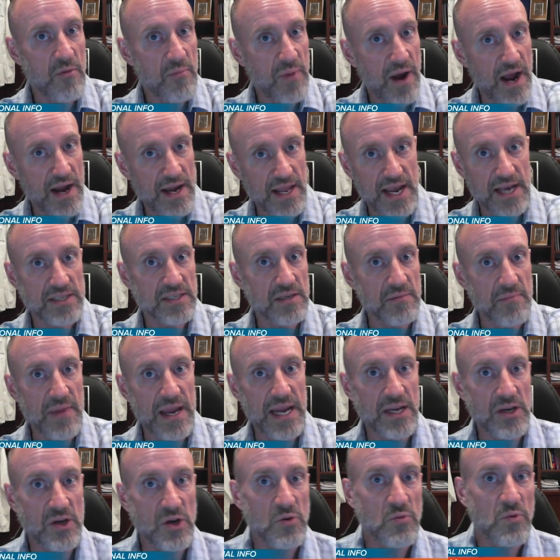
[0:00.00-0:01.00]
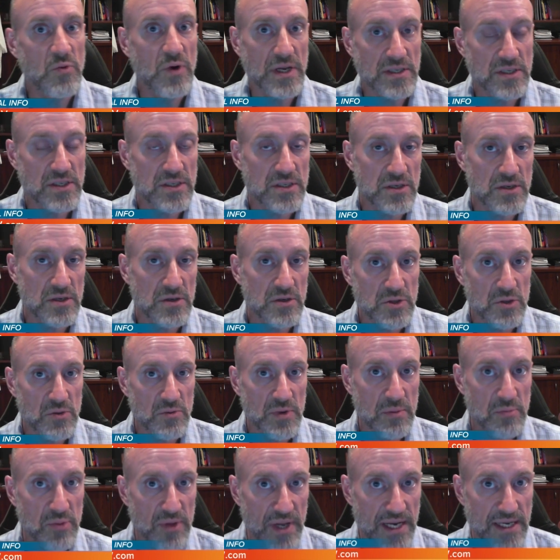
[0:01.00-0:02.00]
body has to make new ones to to
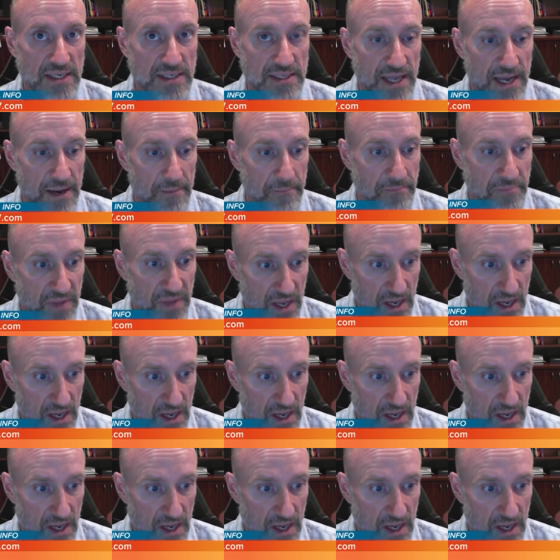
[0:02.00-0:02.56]
replace them